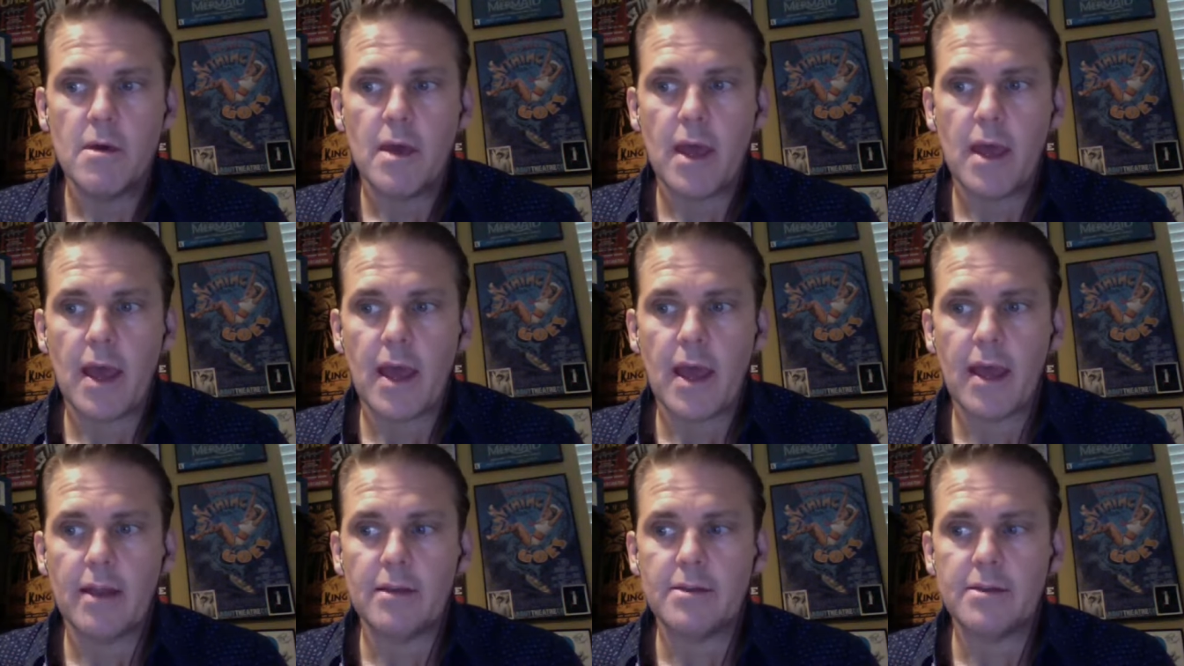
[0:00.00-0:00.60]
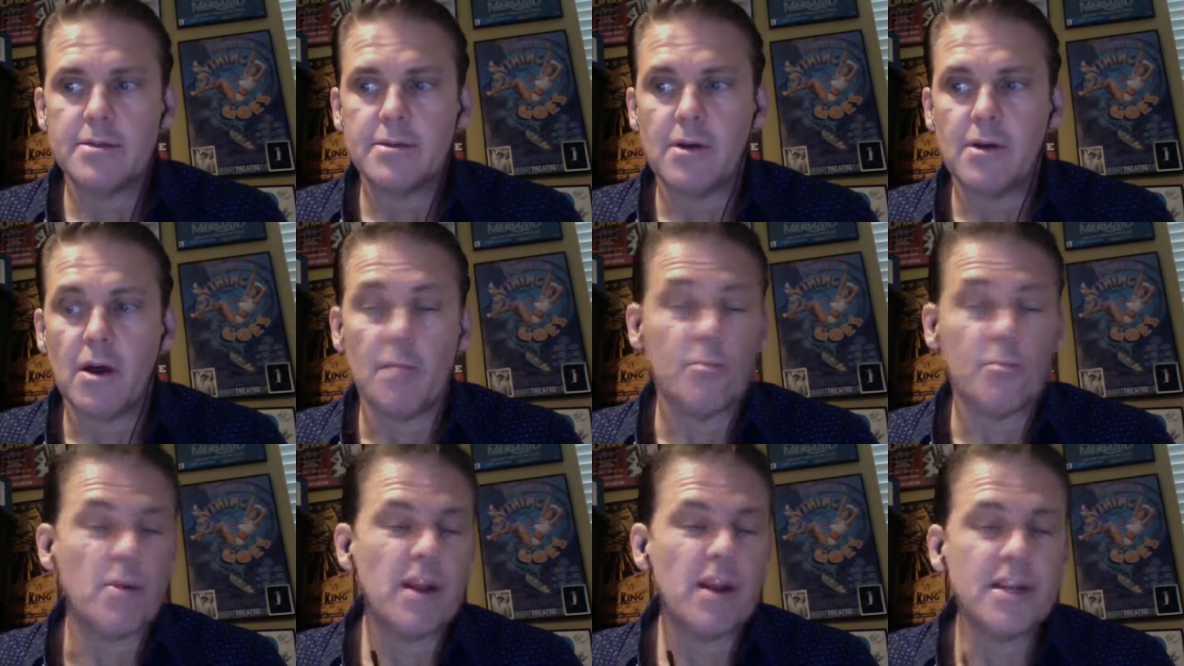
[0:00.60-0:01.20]
and
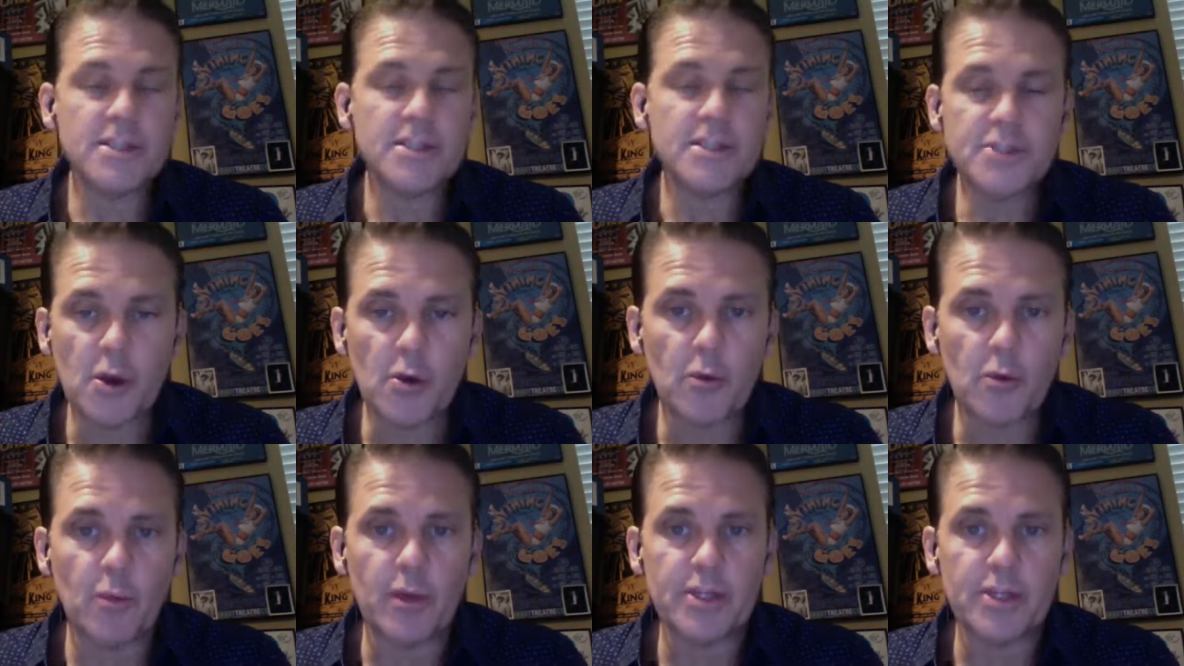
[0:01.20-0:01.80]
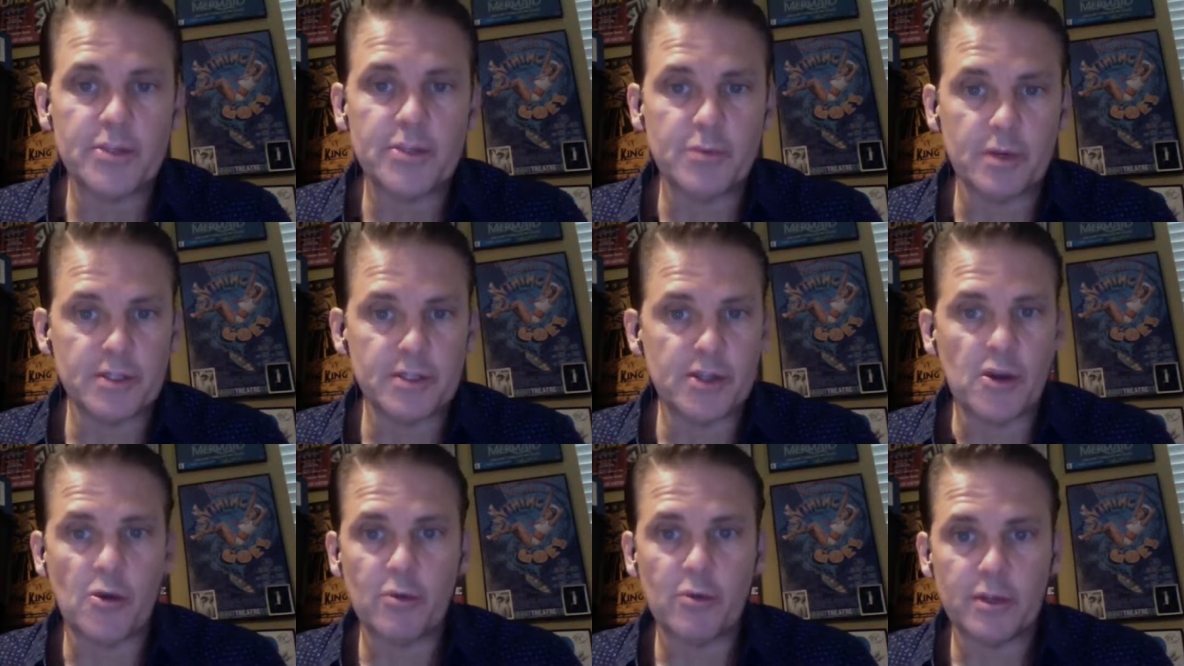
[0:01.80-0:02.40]
on prednisone, which was
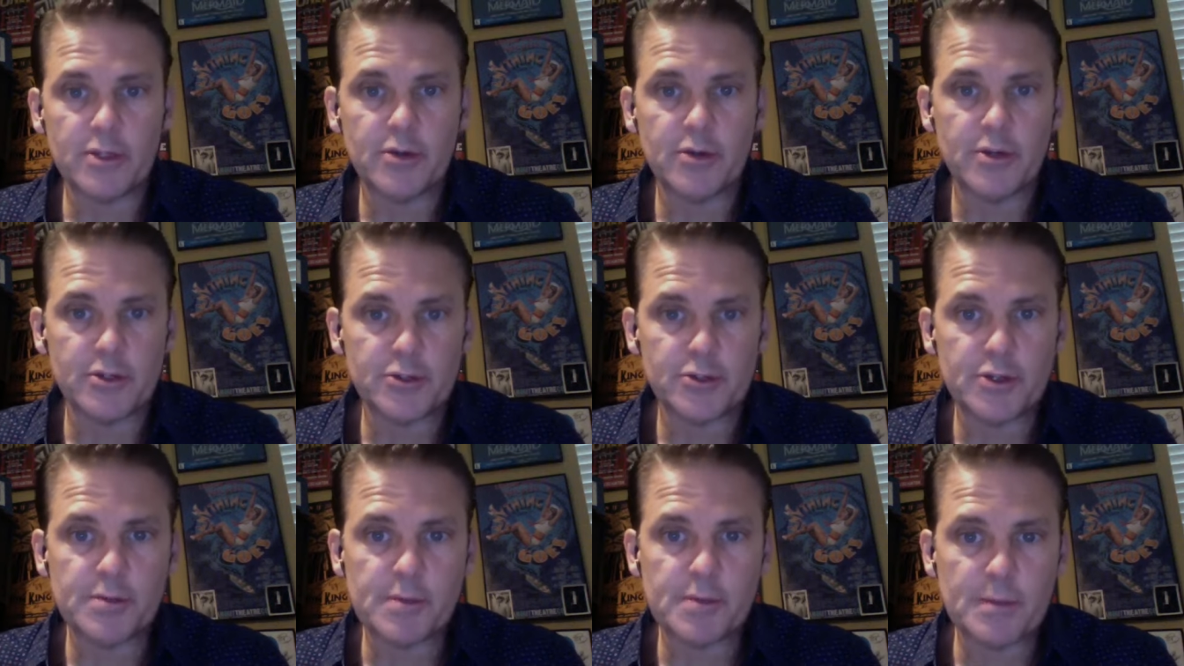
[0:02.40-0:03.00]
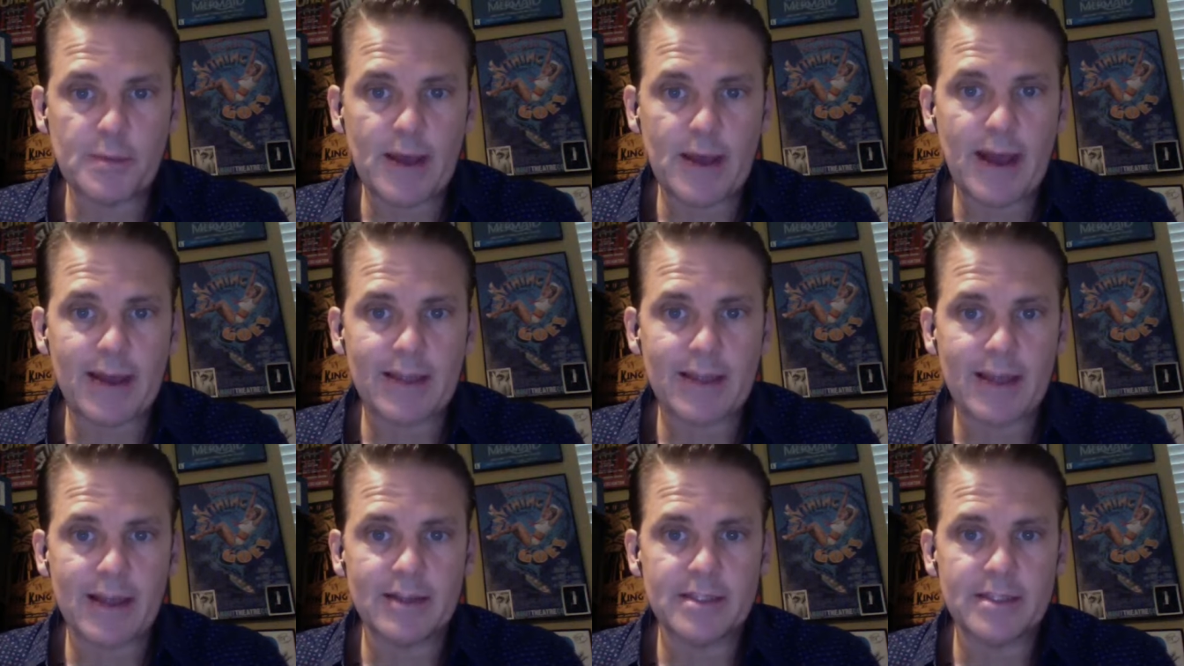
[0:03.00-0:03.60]
the only sort of treatment back
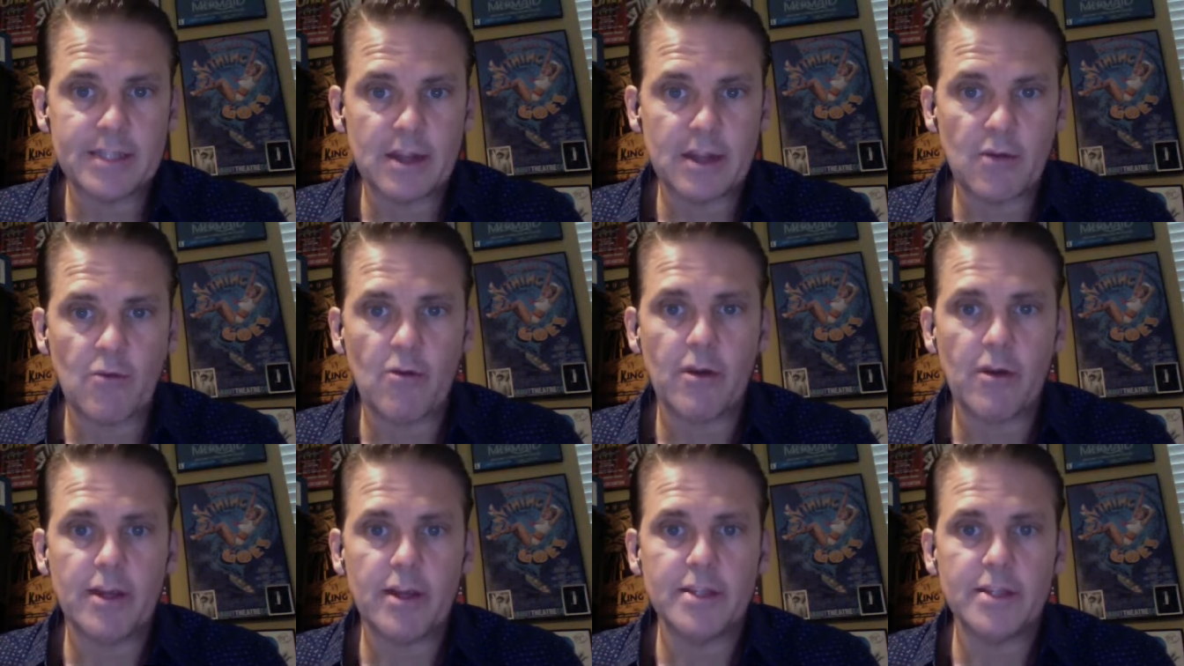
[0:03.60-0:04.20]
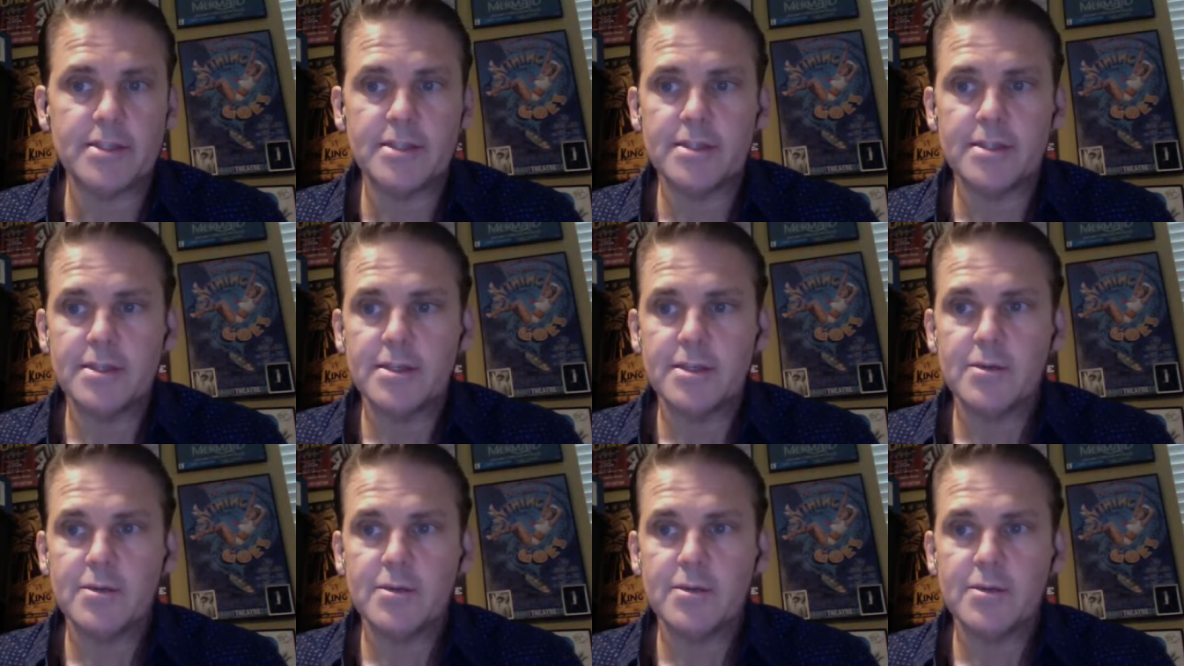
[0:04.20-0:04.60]
then, steroids,